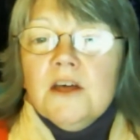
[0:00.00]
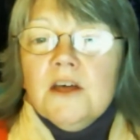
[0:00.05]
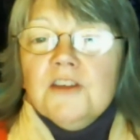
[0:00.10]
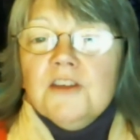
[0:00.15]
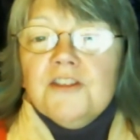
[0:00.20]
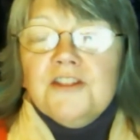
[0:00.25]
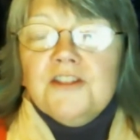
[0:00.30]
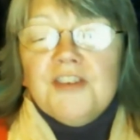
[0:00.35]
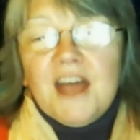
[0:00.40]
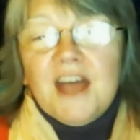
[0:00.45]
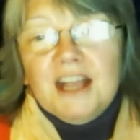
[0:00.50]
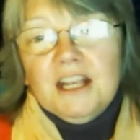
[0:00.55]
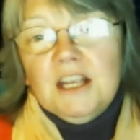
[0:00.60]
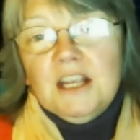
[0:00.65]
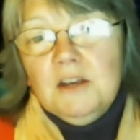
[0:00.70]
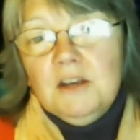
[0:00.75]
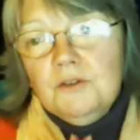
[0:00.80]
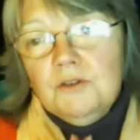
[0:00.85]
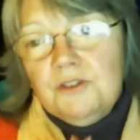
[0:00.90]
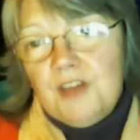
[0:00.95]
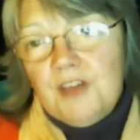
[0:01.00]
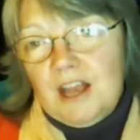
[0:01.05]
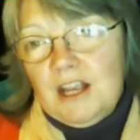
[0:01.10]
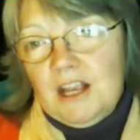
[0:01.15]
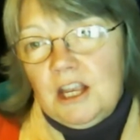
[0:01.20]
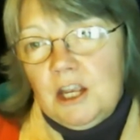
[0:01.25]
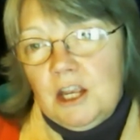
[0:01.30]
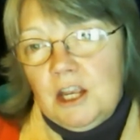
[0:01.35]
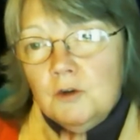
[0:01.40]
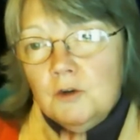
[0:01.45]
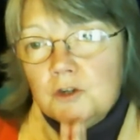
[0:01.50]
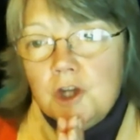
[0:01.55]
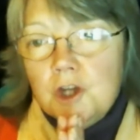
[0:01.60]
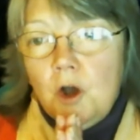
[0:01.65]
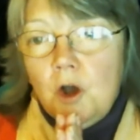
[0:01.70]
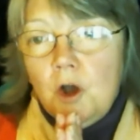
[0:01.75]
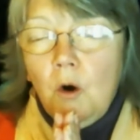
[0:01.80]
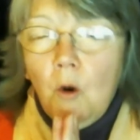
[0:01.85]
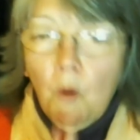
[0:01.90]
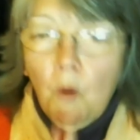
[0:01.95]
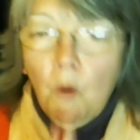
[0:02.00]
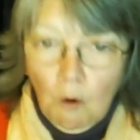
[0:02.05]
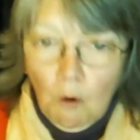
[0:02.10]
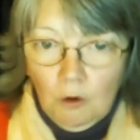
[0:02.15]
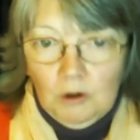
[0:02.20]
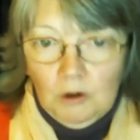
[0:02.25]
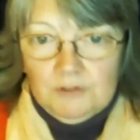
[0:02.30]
Thank you to all of